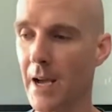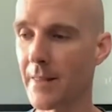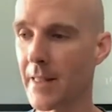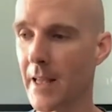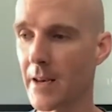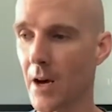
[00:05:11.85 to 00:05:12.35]

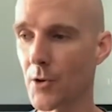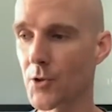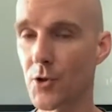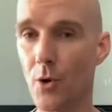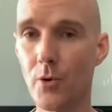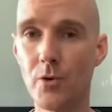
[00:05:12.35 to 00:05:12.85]
and then I'll
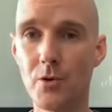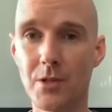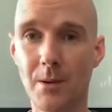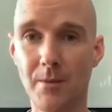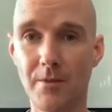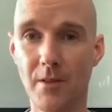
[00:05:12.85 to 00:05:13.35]
show you
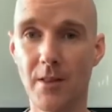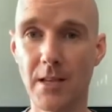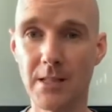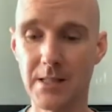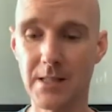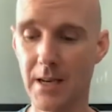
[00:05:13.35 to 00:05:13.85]
some of the
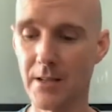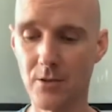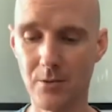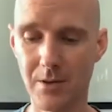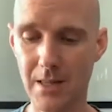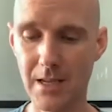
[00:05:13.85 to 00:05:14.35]
things that I do
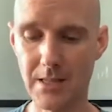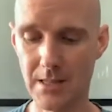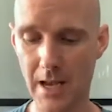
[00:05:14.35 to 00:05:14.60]
with this.